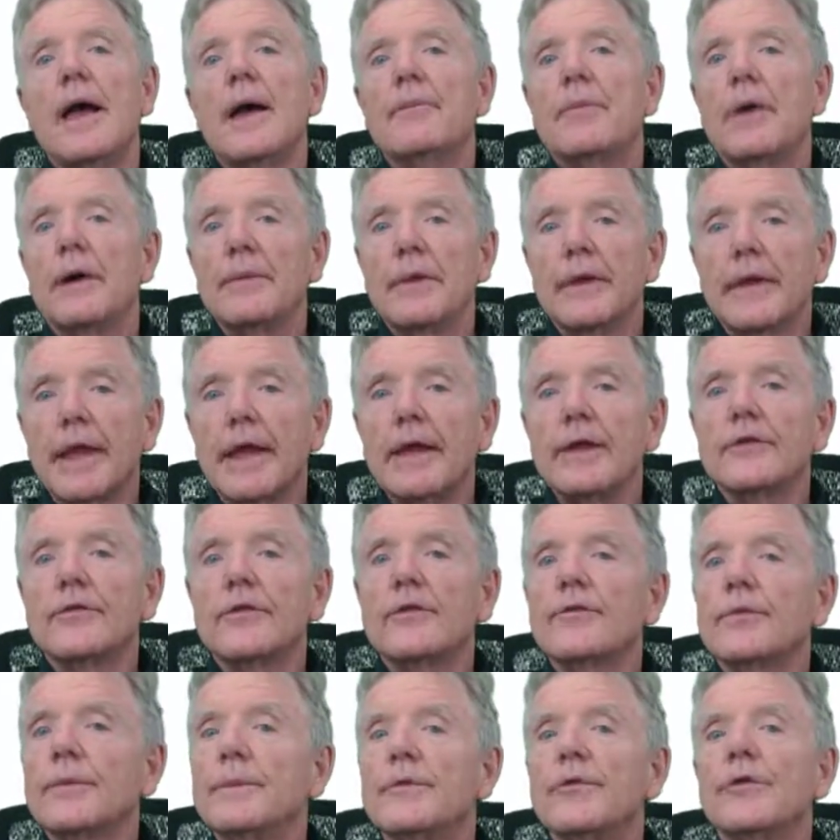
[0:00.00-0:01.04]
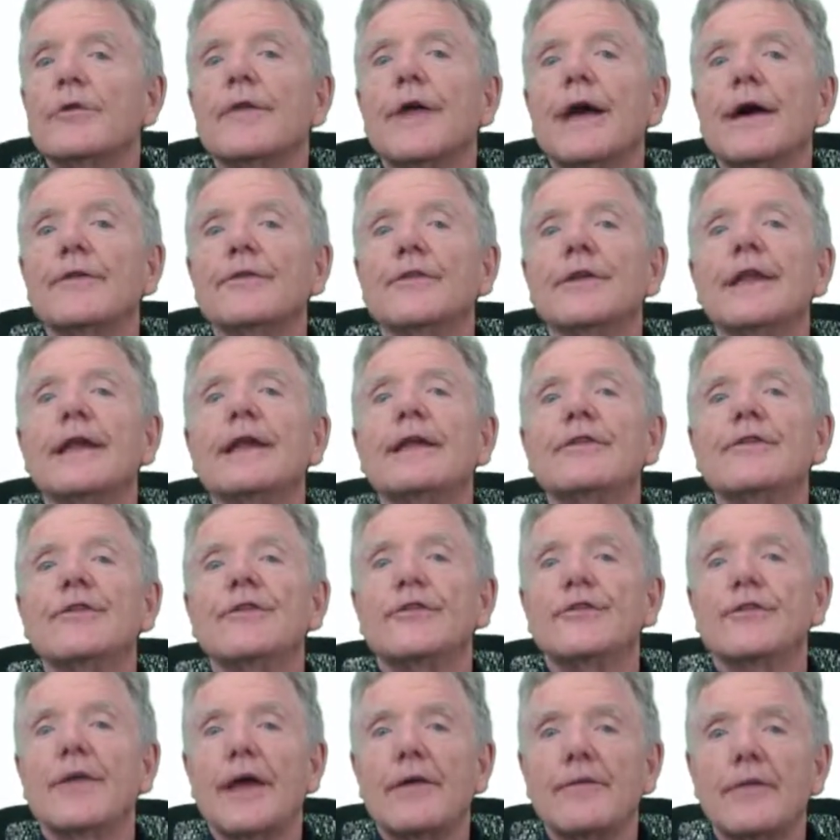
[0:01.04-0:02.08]
publication from
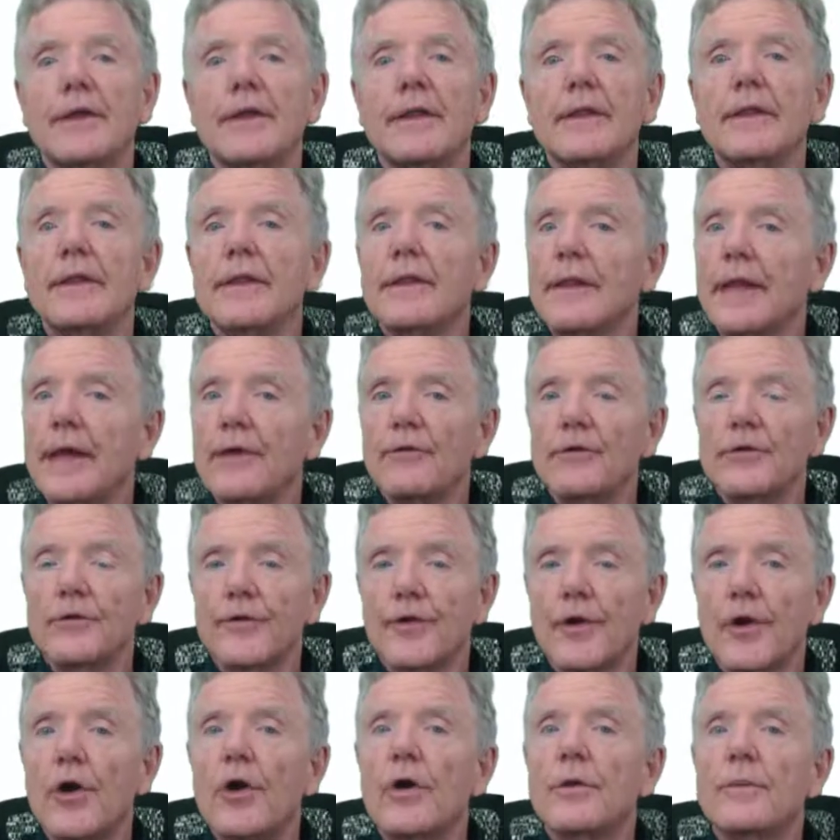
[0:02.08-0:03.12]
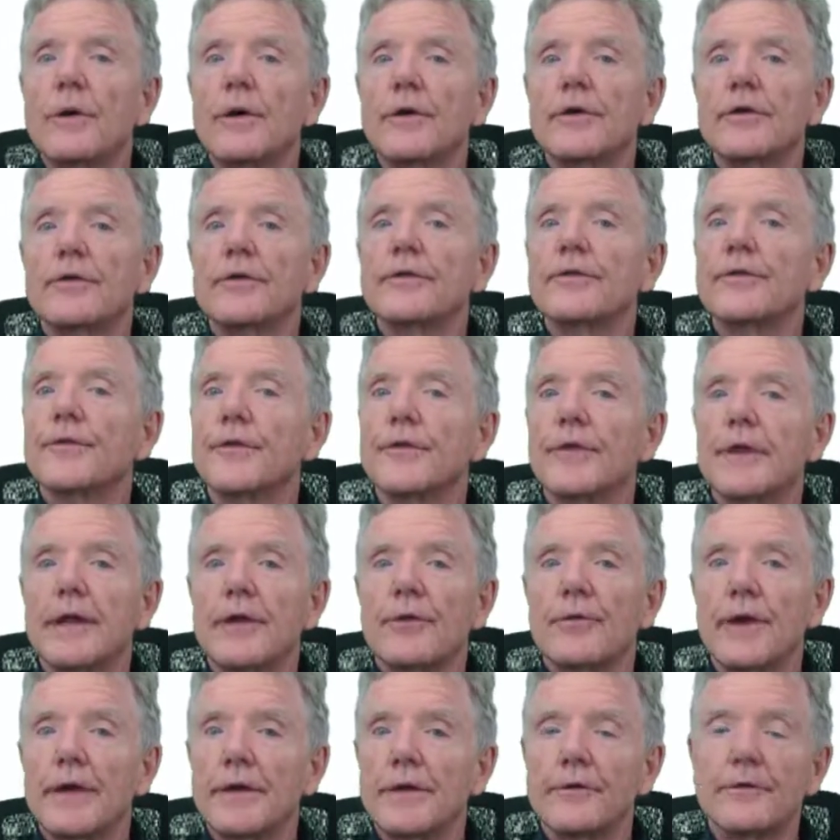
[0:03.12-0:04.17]
2007 that was for homeowners for the
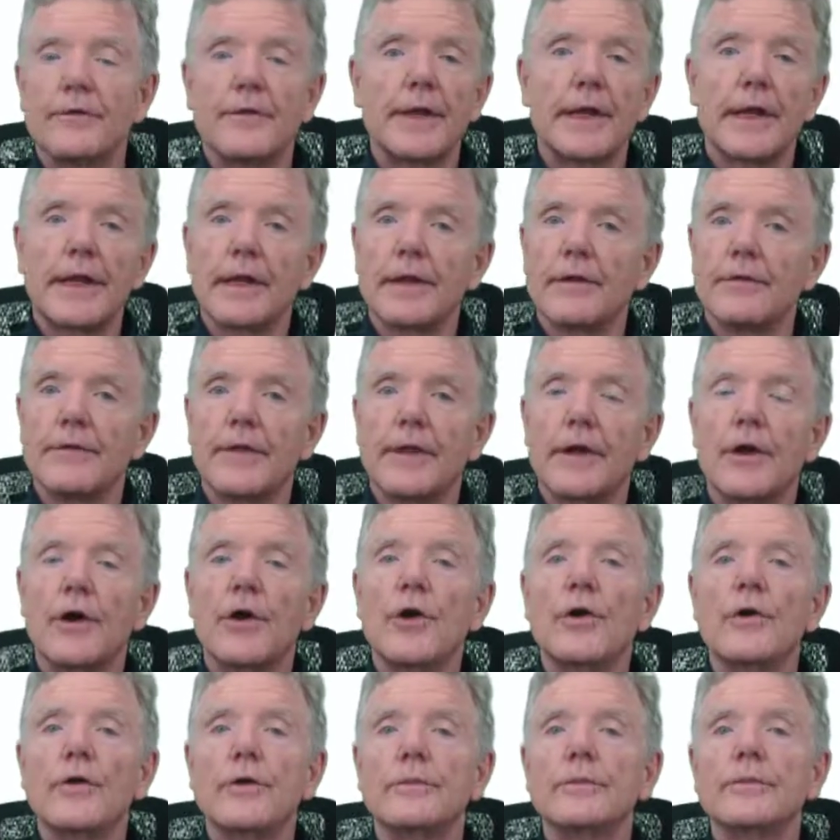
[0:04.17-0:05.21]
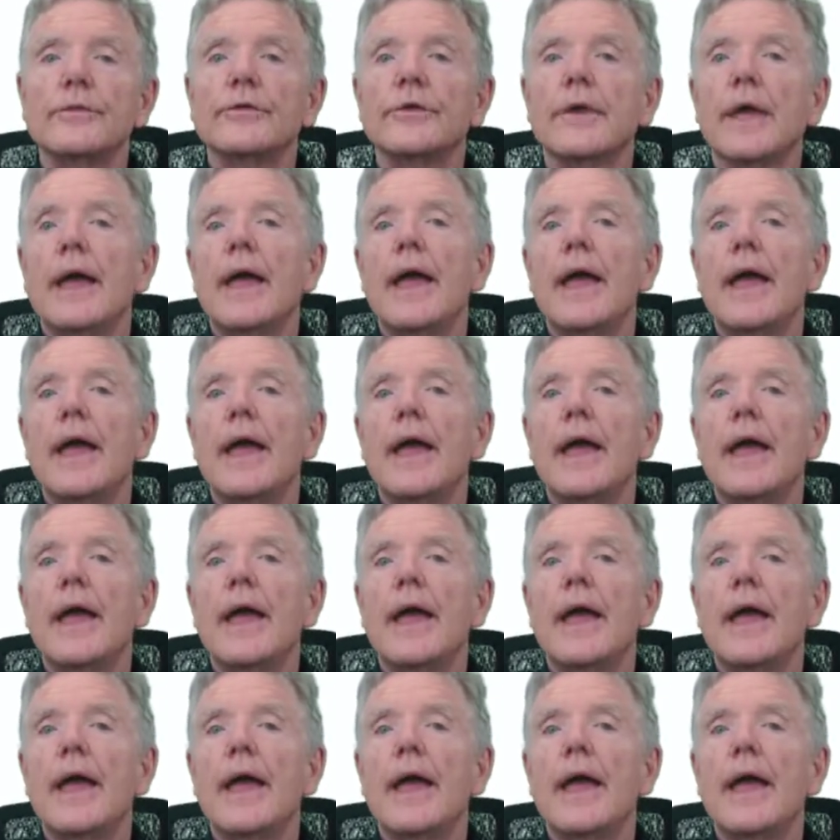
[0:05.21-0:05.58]
retrofitting of their homes.